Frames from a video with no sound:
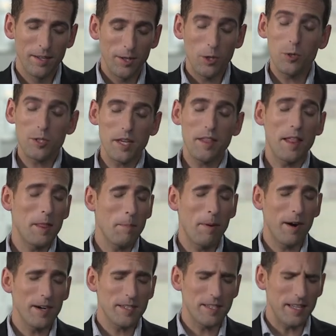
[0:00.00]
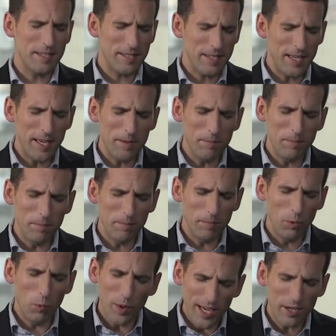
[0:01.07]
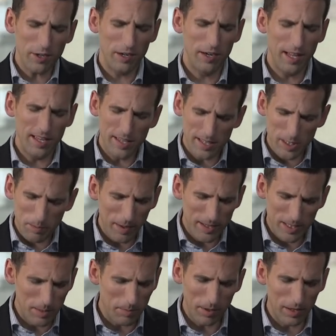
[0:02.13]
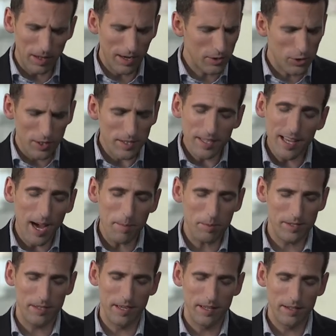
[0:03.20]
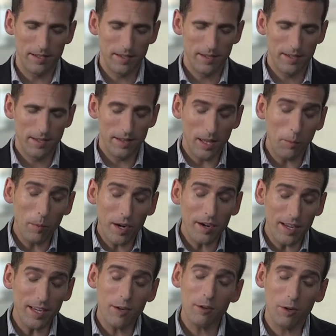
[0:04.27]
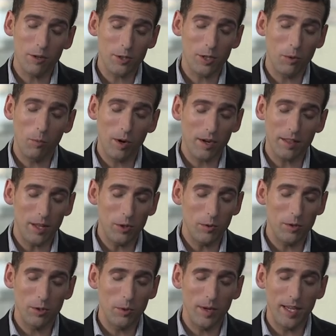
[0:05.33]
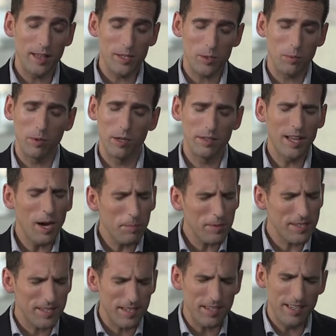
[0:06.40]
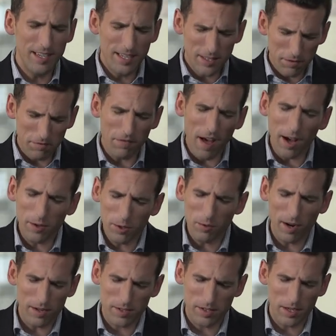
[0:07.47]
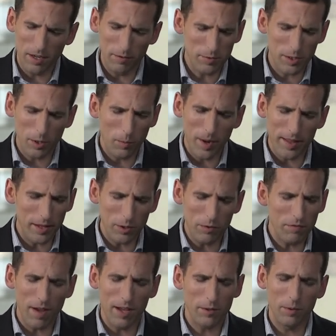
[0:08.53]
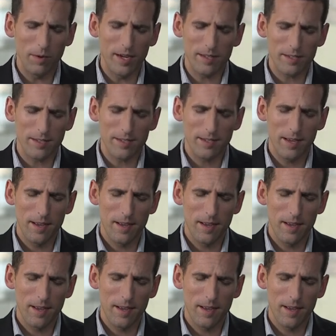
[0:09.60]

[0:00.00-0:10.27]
You say that the parts that seem weaker and dispensable are just the opposite. That we are integral to the work that you are doing in this world. Help us to value ourselves in the way that you value us.